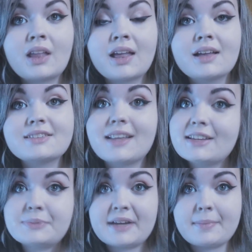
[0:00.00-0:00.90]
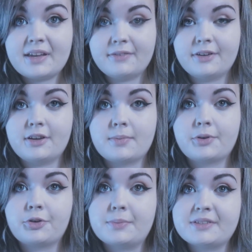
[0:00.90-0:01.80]
So last week I made a video about
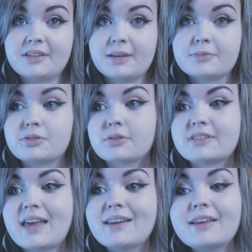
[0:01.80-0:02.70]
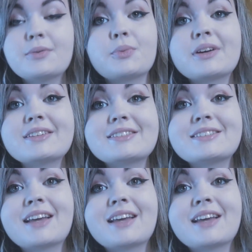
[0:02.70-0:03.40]
creeps in game stores and it was